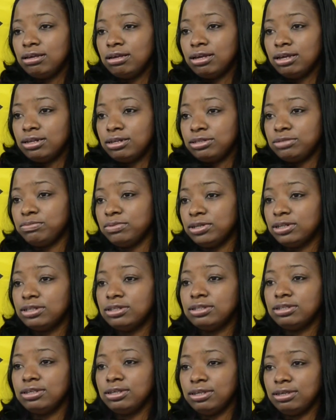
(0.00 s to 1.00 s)
and has been
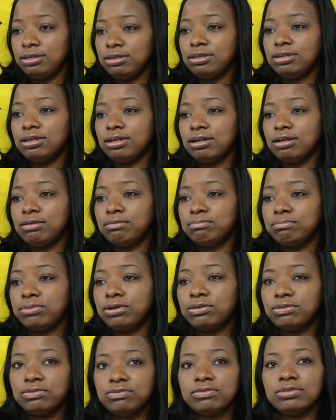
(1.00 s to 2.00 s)
in the
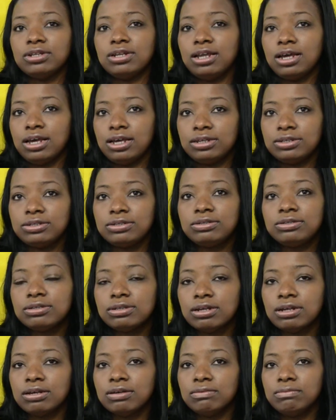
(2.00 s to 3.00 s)
post for the last
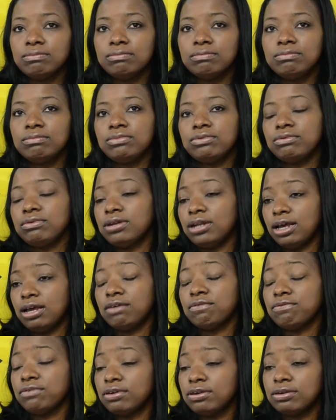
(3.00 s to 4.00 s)

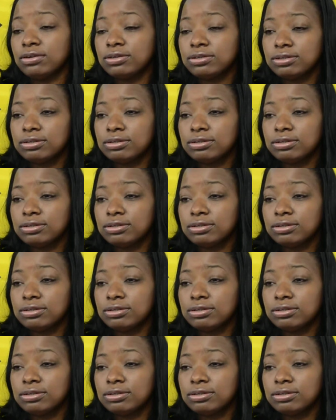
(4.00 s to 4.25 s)
3.5 years.